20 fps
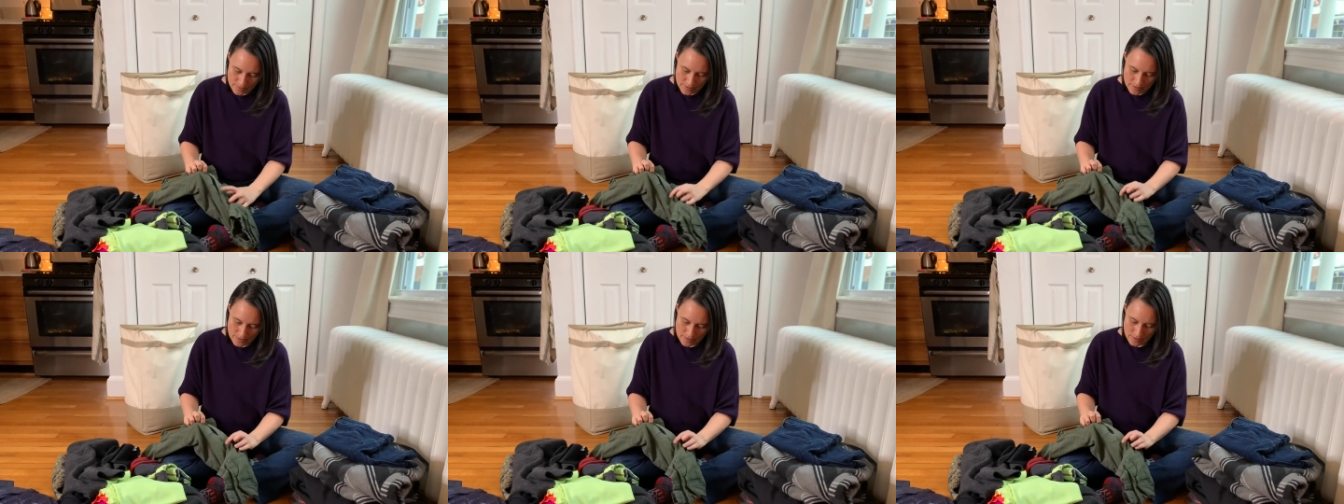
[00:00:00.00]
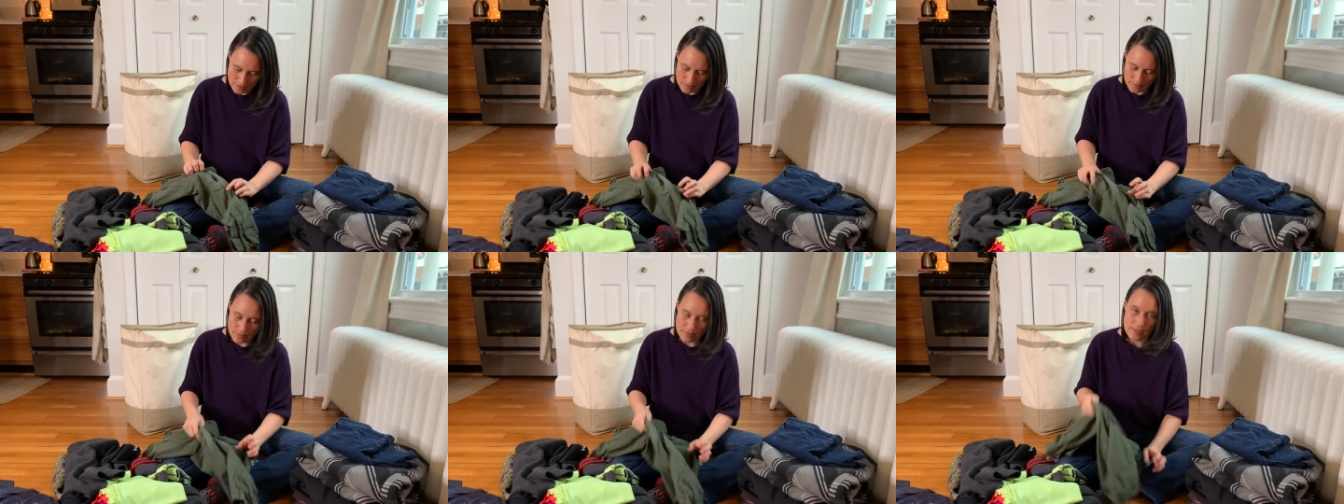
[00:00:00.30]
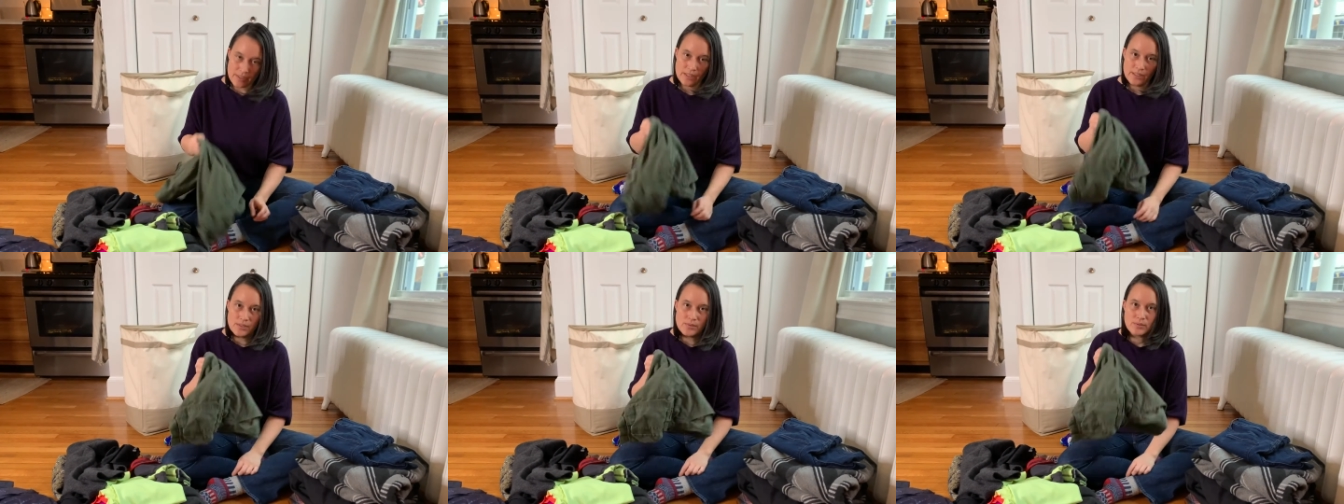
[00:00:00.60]
so
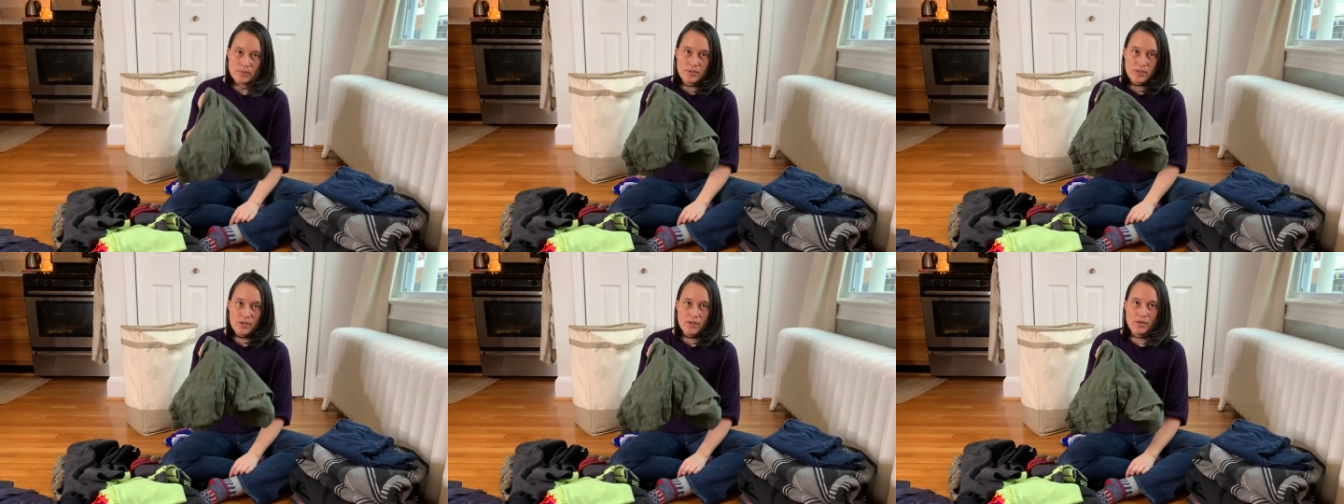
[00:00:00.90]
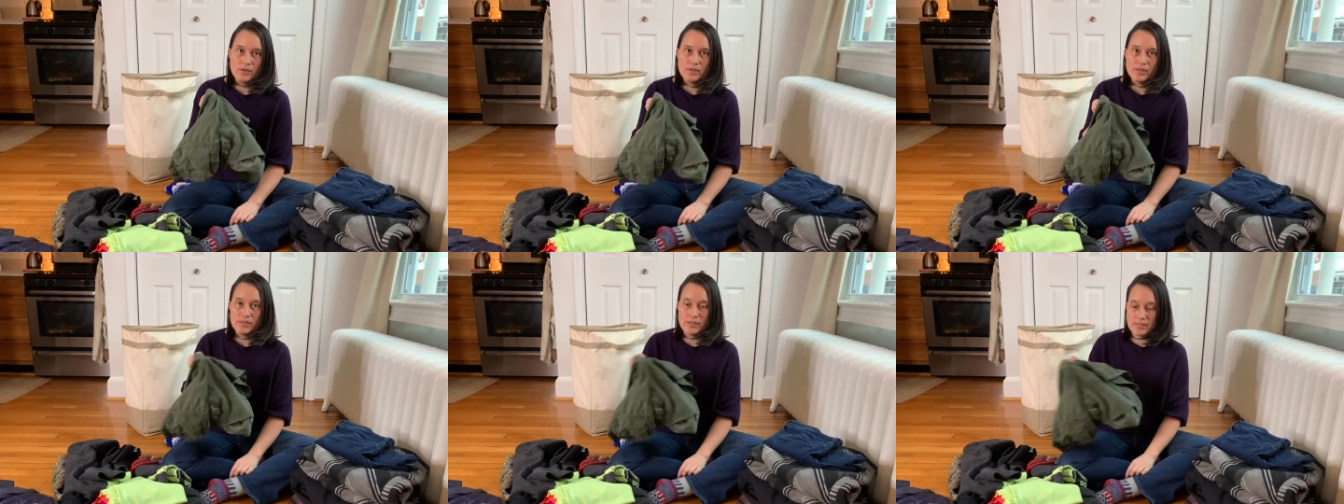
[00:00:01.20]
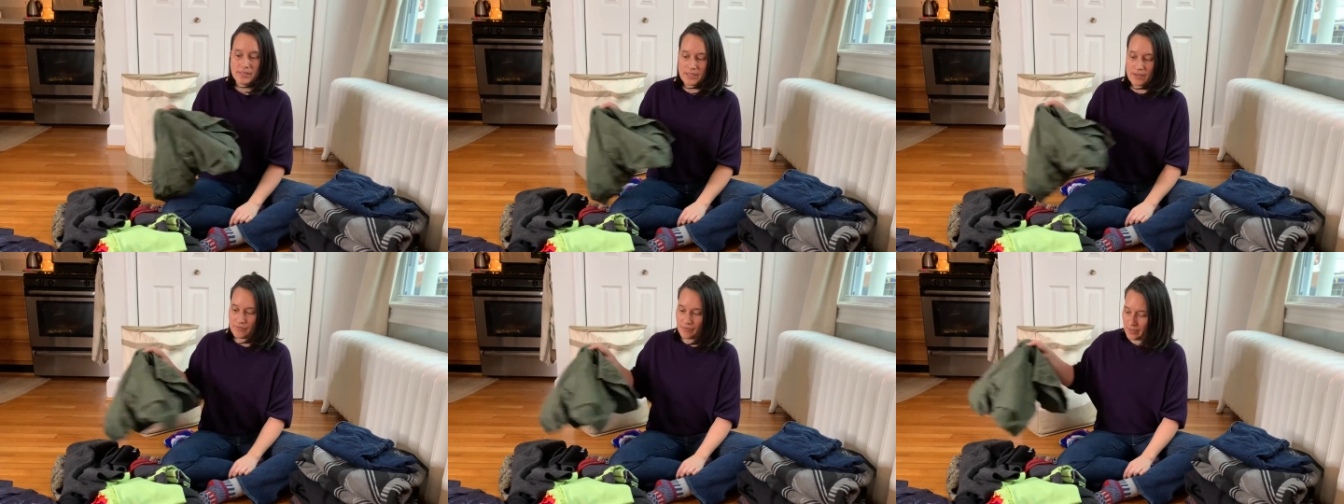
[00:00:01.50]
these will go in the
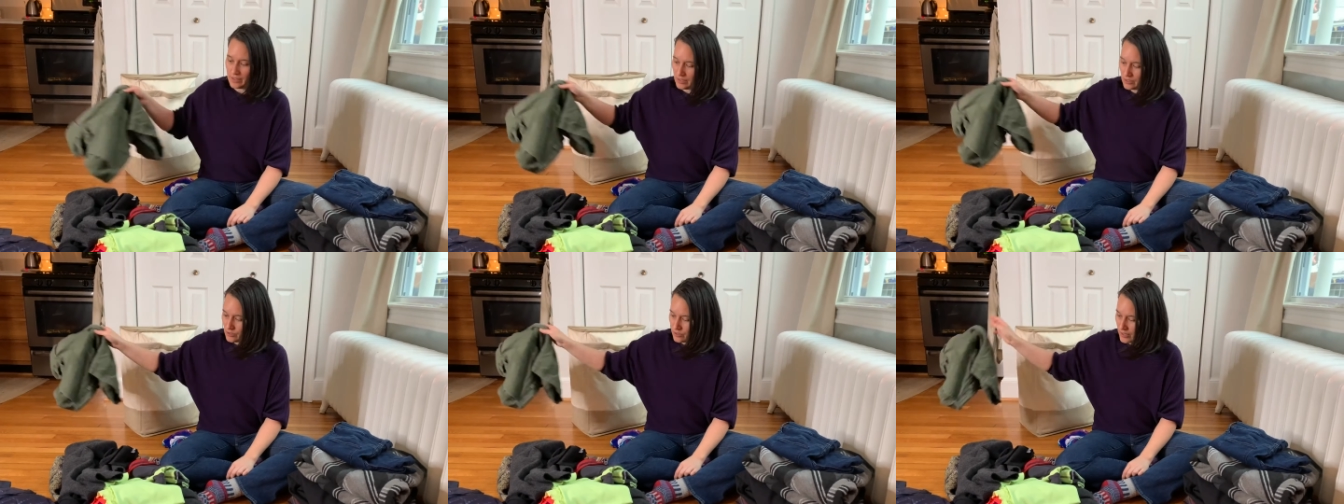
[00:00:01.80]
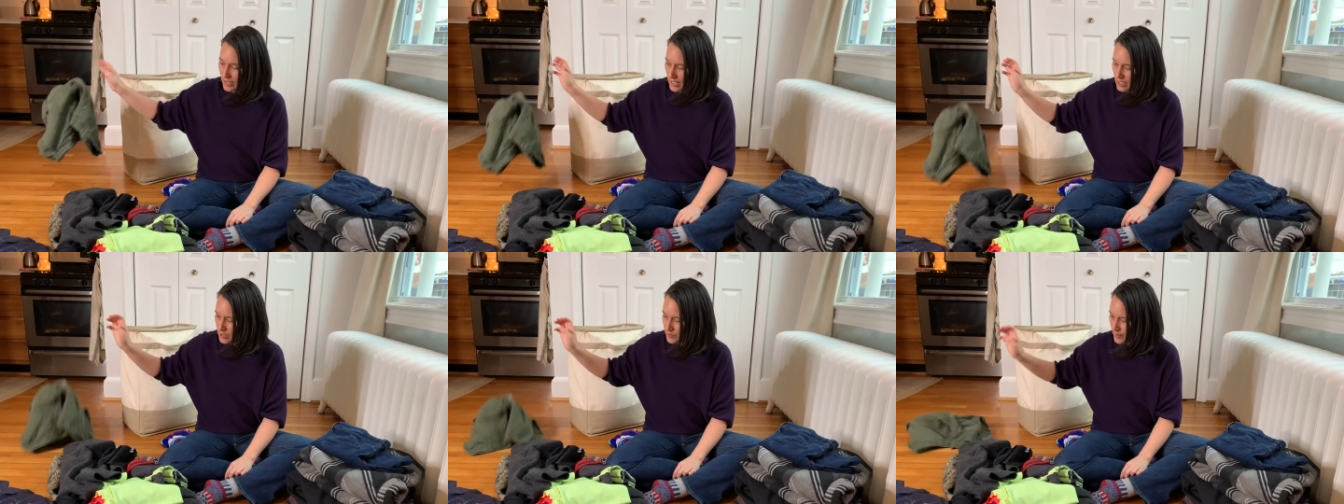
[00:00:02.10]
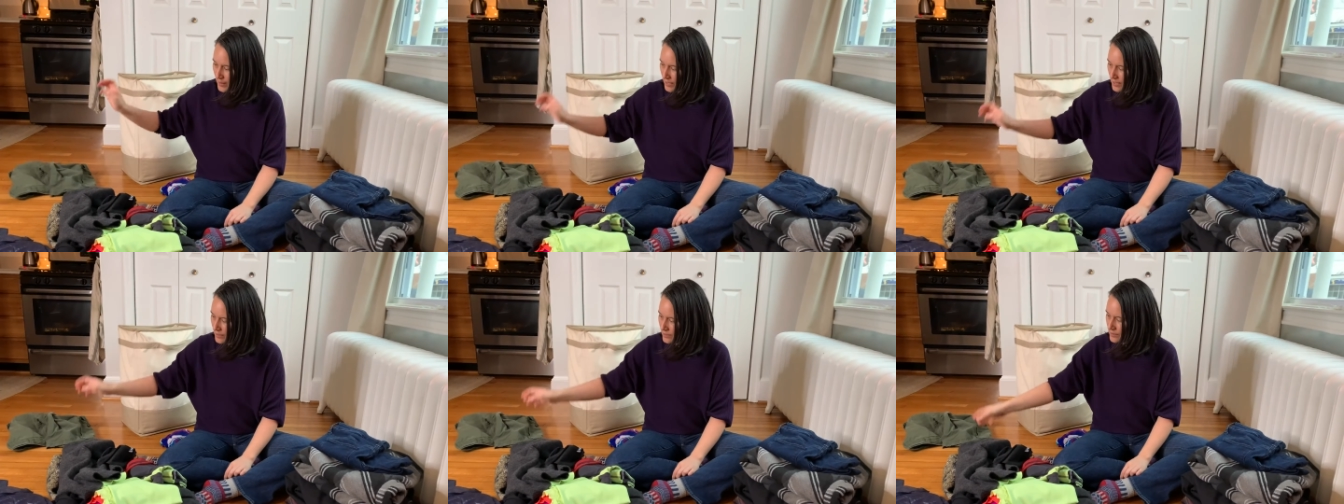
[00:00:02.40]
definite trash
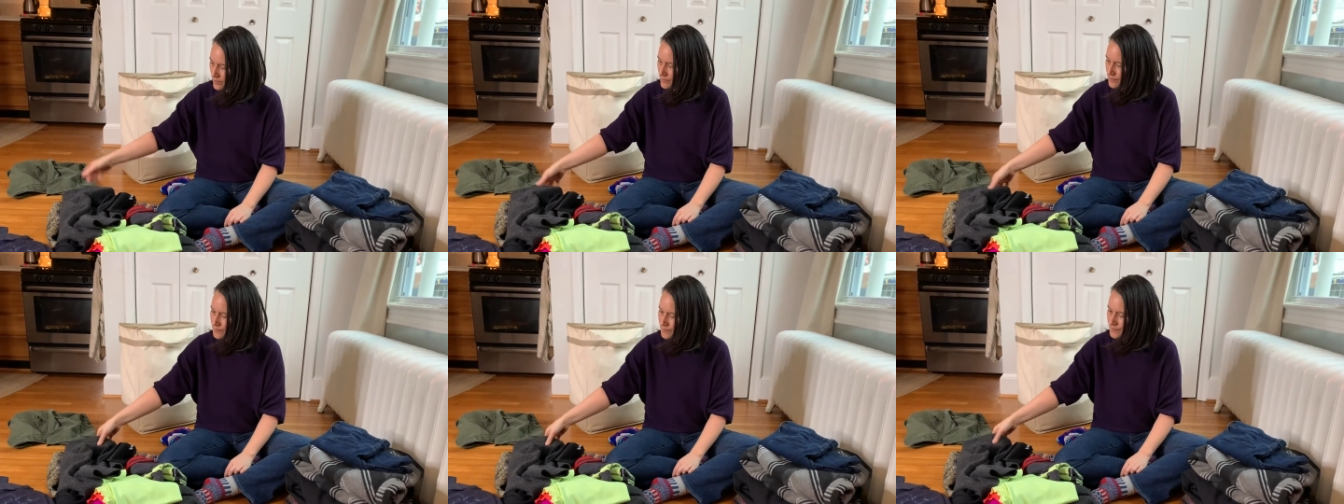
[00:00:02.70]
pile.